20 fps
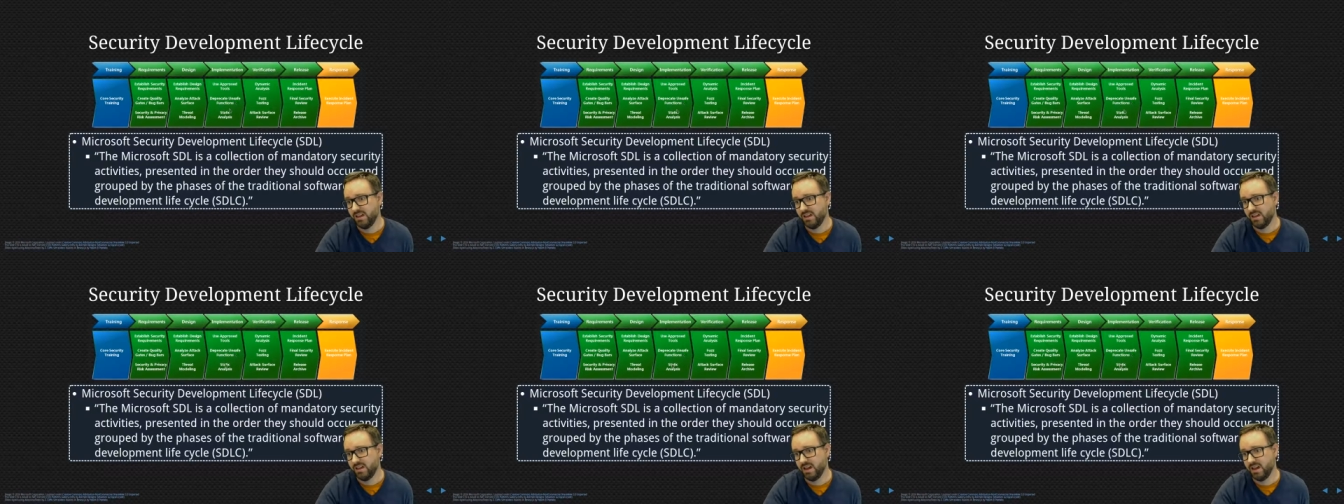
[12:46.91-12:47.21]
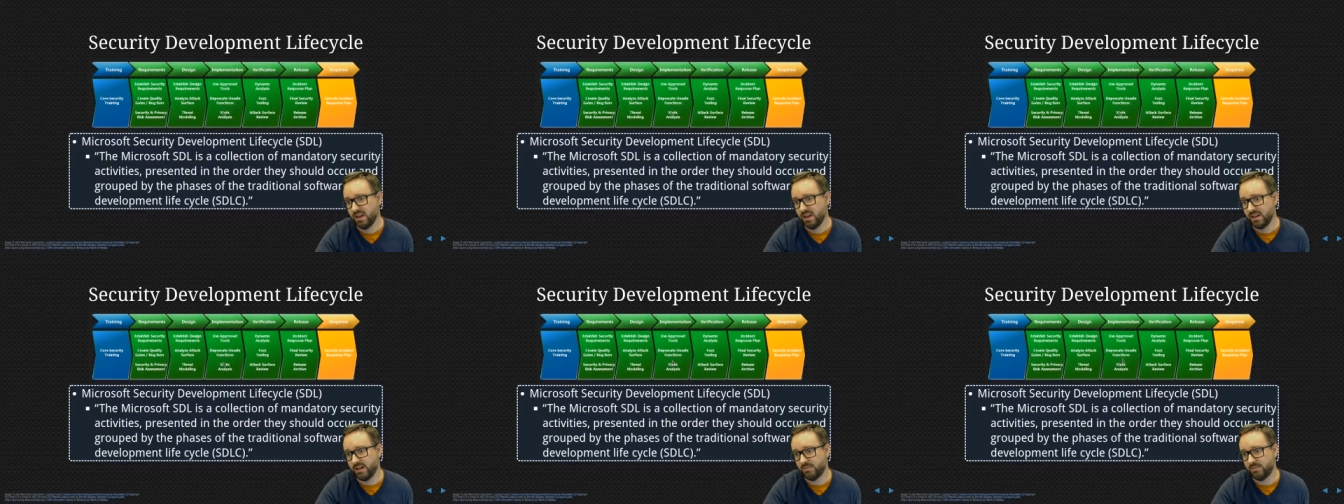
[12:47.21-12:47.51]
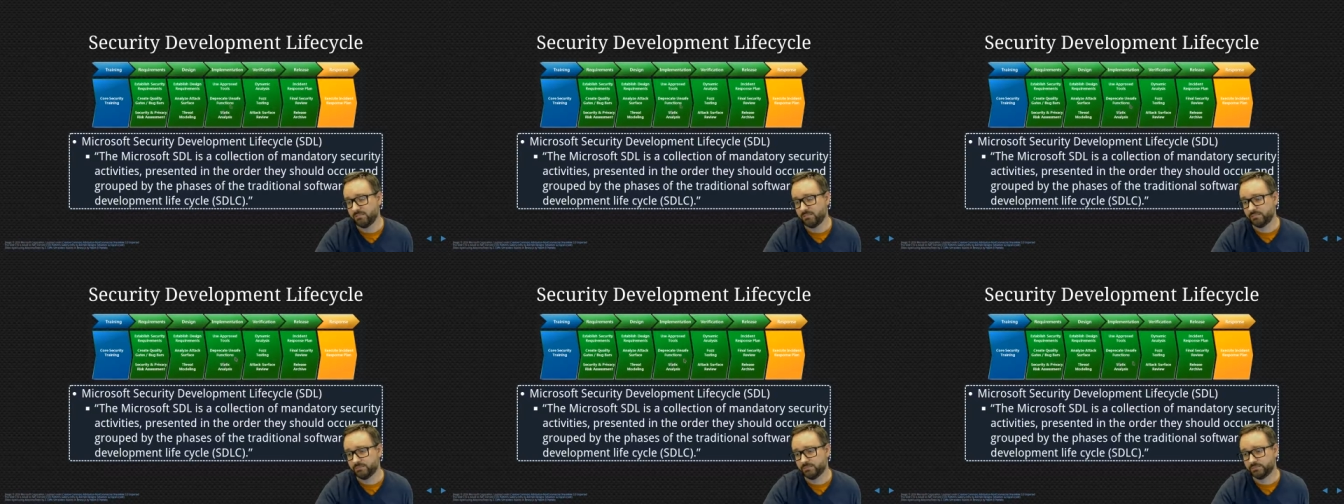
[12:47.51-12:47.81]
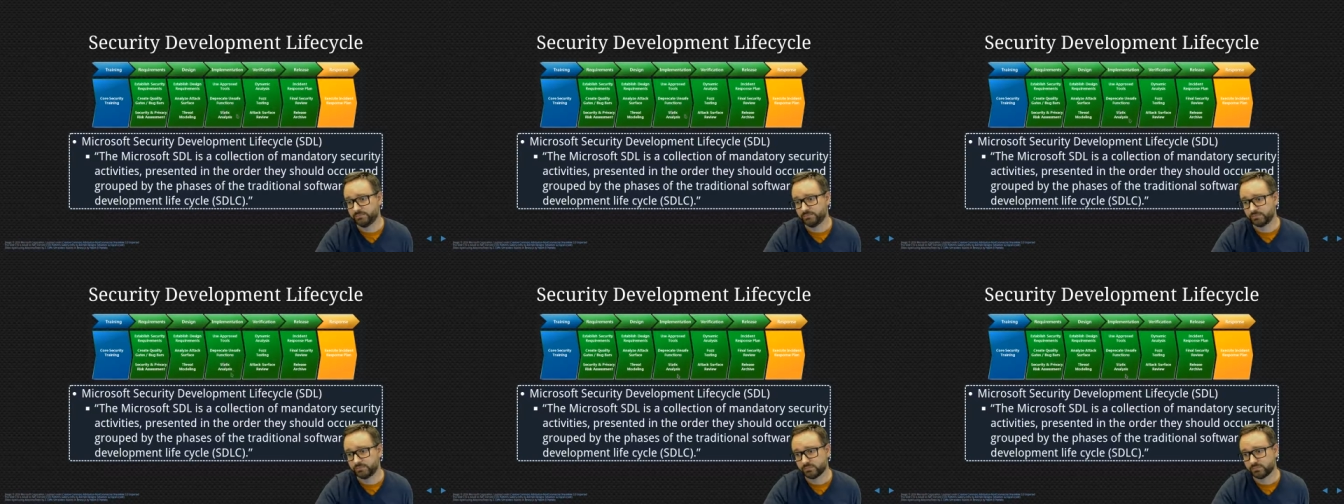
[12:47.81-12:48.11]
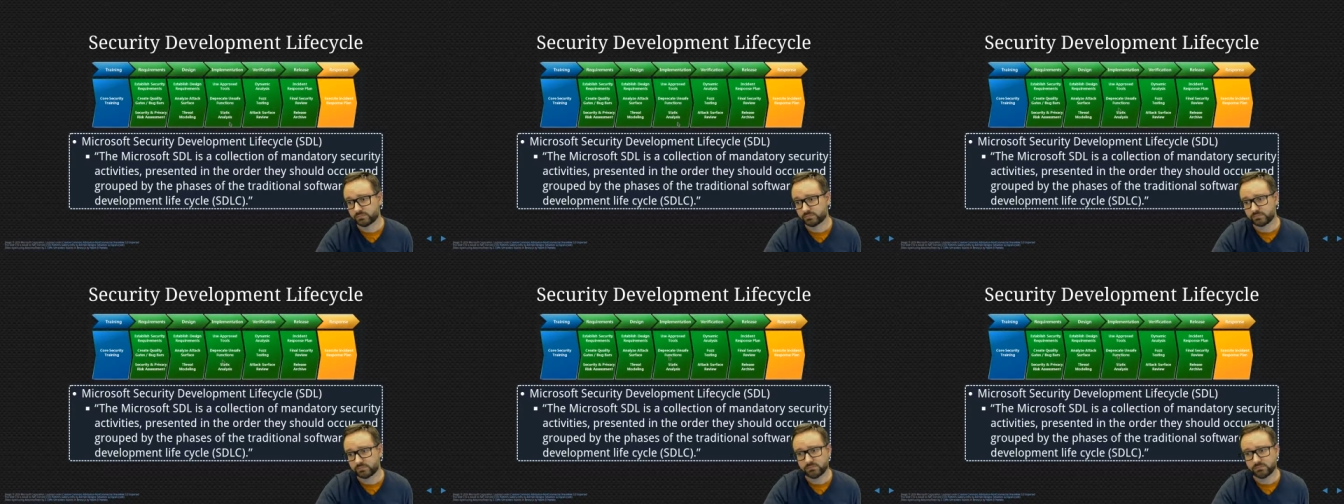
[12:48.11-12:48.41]
Um,
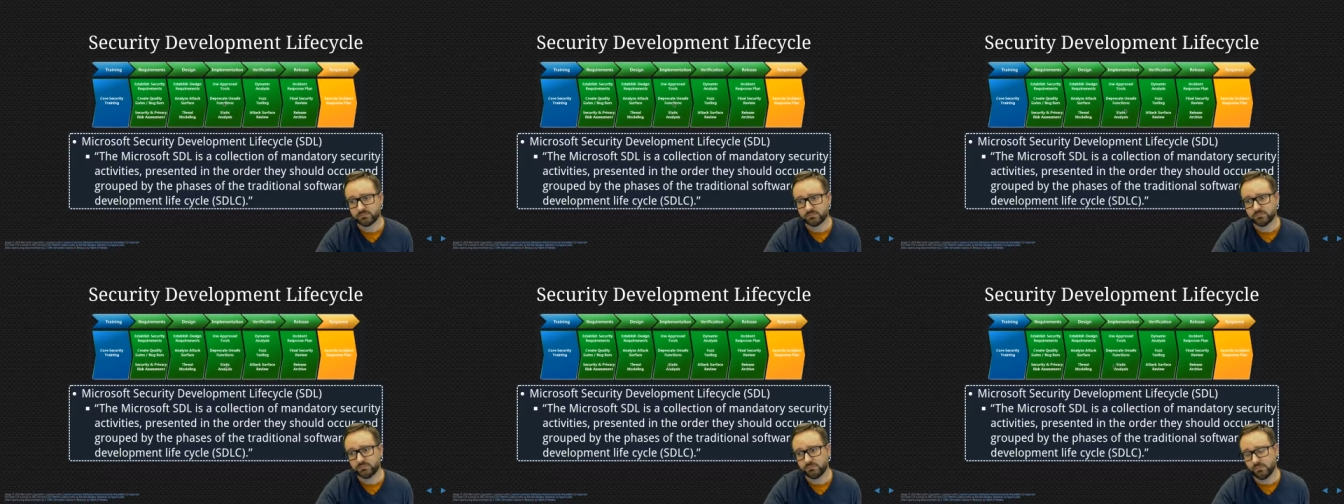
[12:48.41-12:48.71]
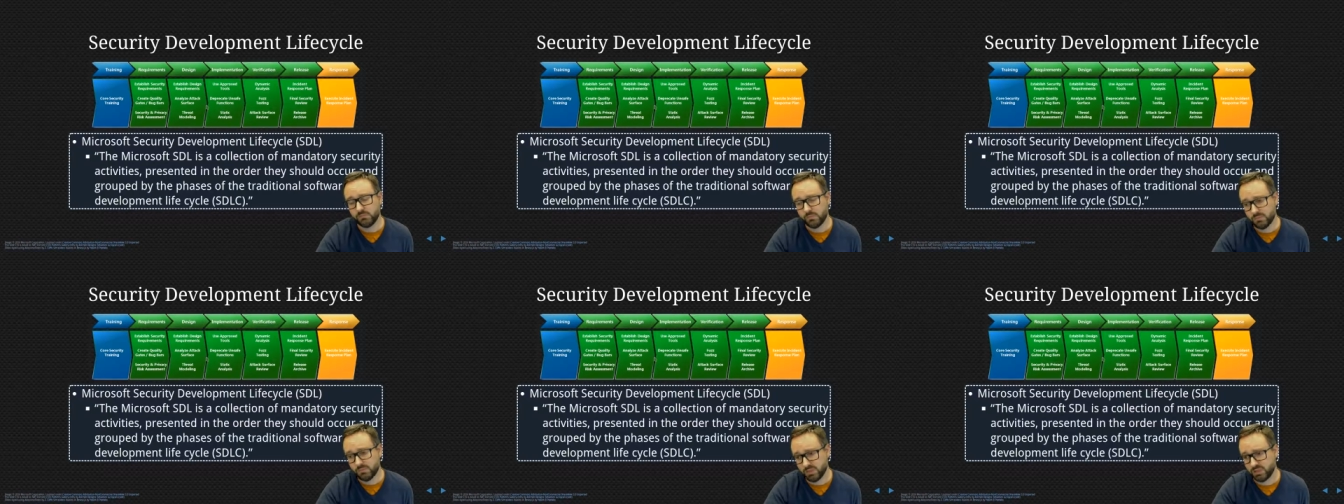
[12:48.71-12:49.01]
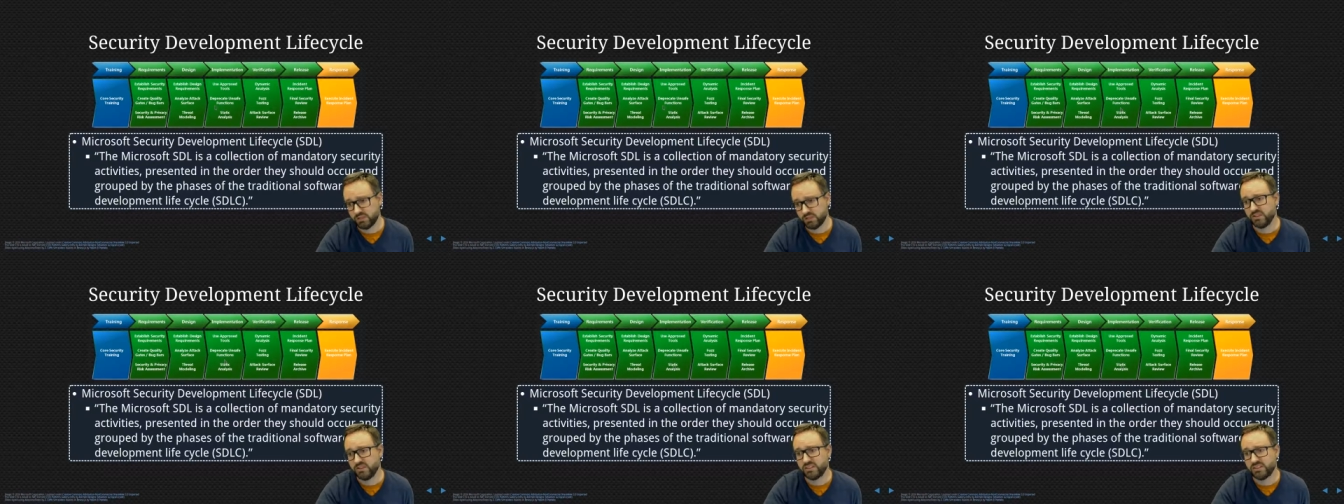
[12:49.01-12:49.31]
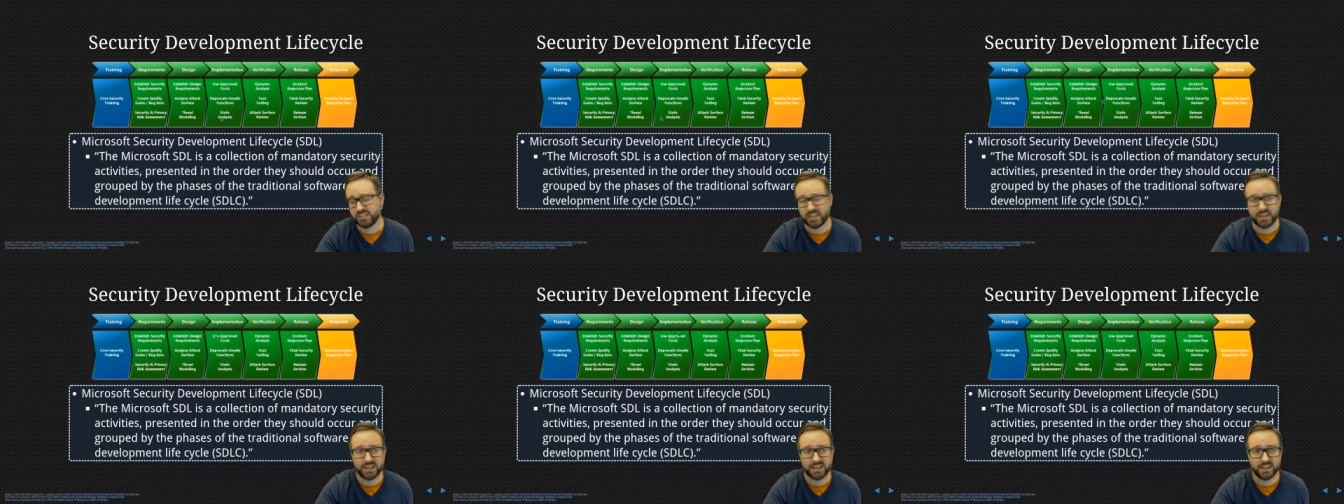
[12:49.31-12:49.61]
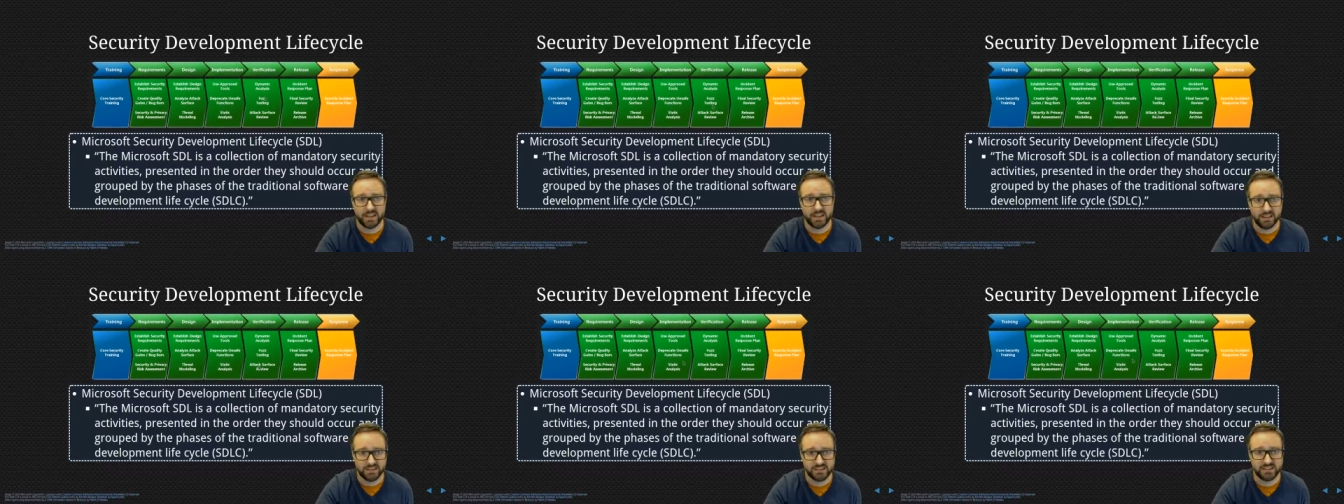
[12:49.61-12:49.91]
use static
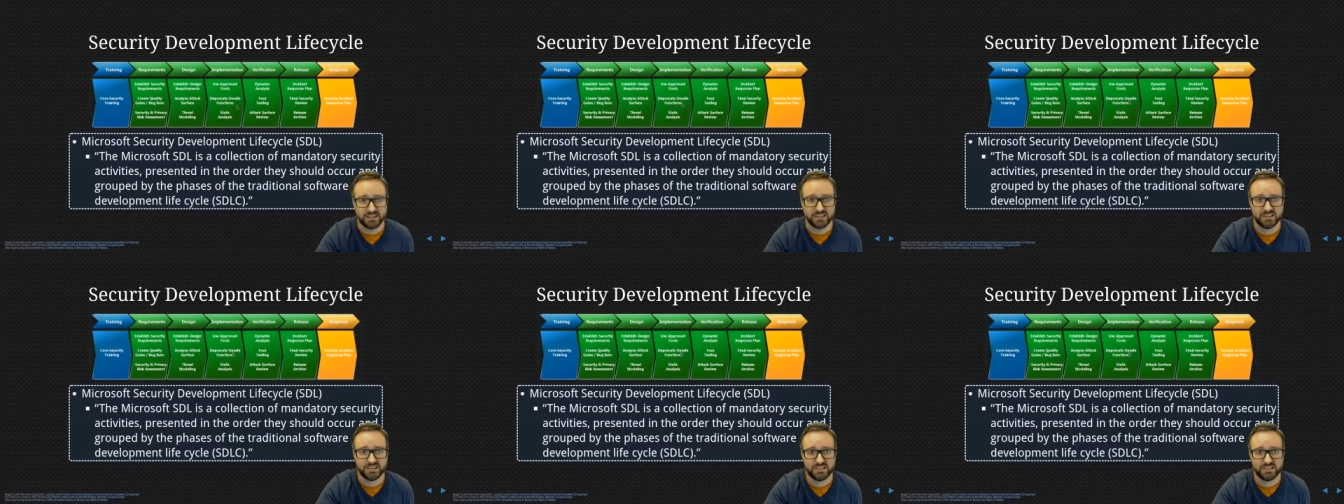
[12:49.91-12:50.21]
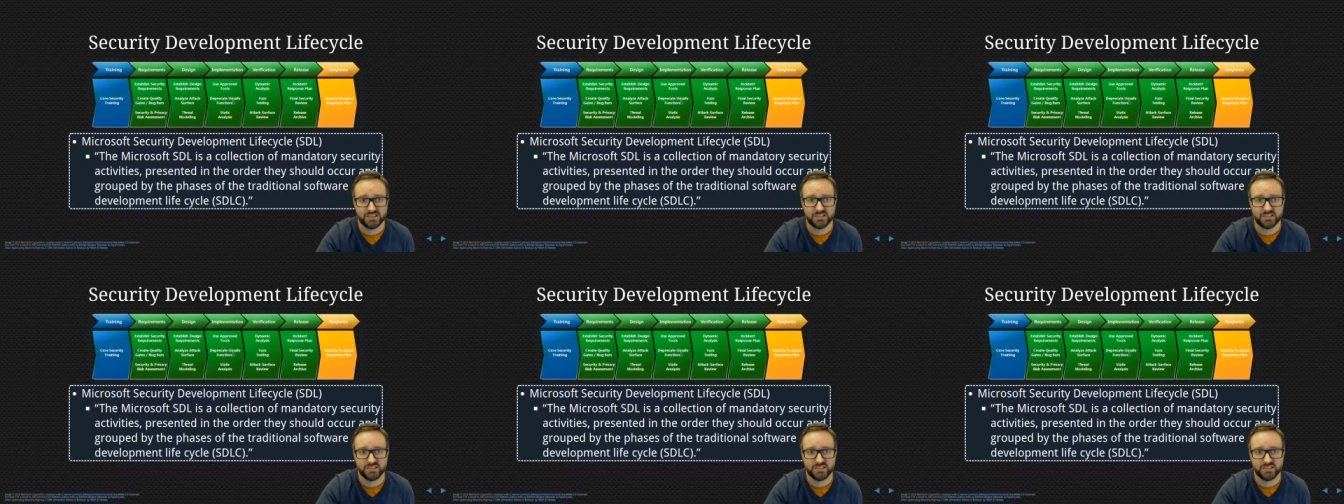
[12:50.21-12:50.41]
analysis